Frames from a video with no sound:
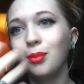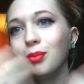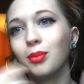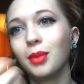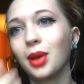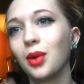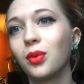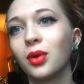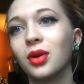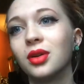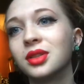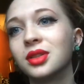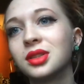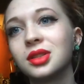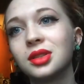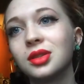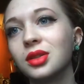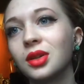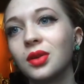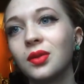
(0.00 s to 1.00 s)
My words
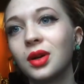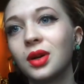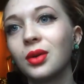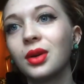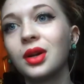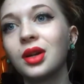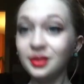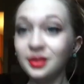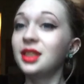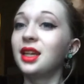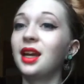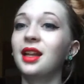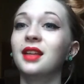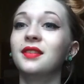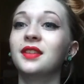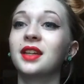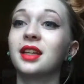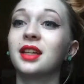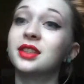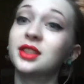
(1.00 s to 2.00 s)
still don't want to work. I
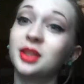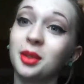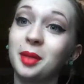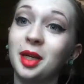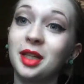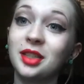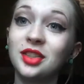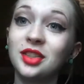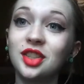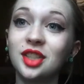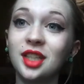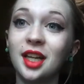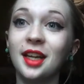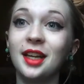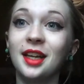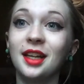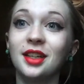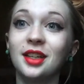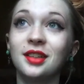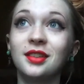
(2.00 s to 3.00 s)
love you guys so much,
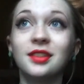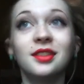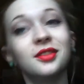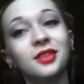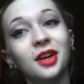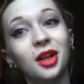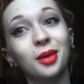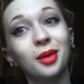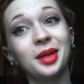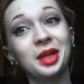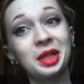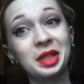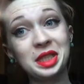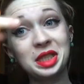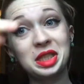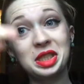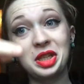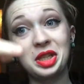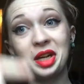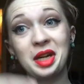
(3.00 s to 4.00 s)
and follow me on
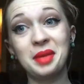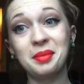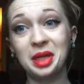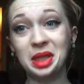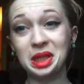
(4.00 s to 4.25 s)
Instagram.